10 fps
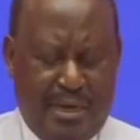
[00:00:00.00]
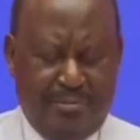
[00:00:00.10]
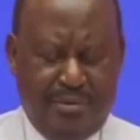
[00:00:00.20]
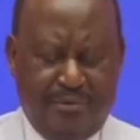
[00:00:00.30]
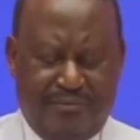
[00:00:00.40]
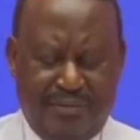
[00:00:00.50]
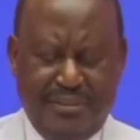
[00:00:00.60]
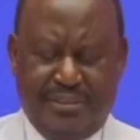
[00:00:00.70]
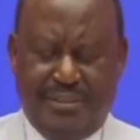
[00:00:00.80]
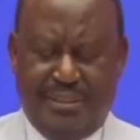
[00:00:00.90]
I am
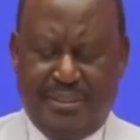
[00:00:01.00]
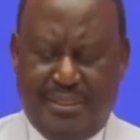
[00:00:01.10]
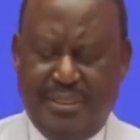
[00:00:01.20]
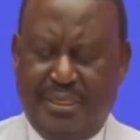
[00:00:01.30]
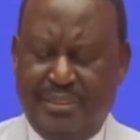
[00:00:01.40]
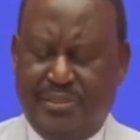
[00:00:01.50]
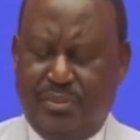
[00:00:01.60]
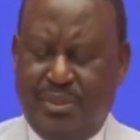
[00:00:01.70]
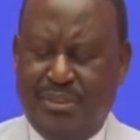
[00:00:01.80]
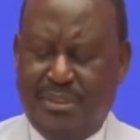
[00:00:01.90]
convinced that
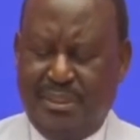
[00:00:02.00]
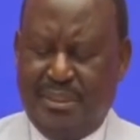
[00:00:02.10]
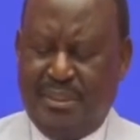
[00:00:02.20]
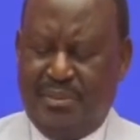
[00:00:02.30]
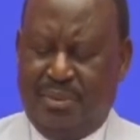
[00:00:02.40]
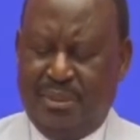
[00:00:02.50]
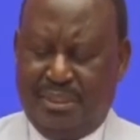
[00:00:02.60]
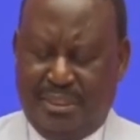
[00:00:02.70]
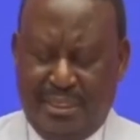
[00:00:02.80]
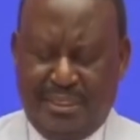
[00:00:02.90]
Kenyans want
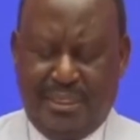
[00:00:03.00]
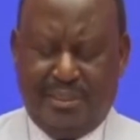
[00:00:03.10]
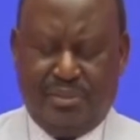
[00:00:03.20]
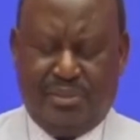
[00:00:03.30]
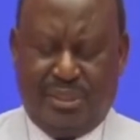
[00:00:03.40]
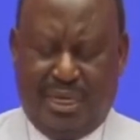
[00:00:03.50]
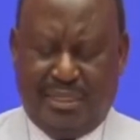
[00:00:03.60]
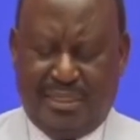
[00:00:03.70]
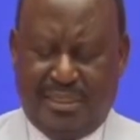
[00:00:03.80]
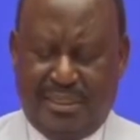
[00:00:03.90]
Kenya to
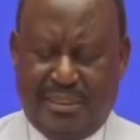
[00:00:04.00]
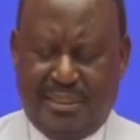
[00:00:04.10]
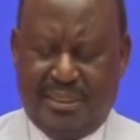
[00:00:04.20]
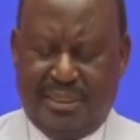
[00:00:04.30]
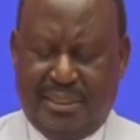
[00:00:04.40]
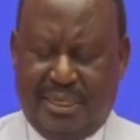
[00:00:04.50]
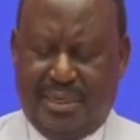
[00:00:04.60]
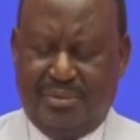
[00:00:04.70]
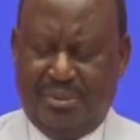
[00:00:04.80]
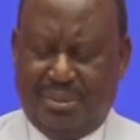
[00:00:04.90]
stand,
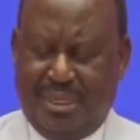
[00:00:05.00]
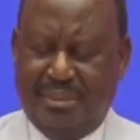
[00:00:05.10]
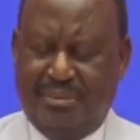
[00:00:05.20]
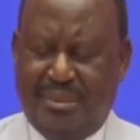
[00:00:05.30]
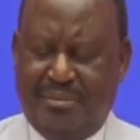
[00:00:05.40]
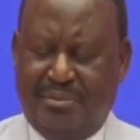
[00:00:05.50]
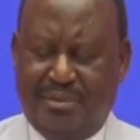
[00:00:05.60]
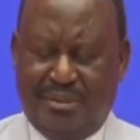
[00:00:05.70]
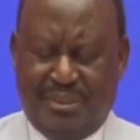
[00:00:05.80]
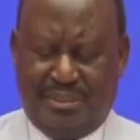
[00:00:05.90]
and we stand with them
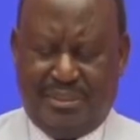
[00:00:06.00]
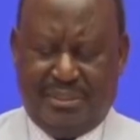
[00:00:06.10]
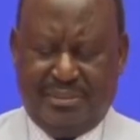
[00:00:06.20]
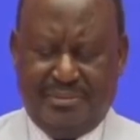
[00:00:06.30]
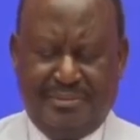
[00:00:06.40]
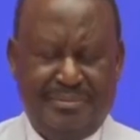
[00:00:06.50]
on this.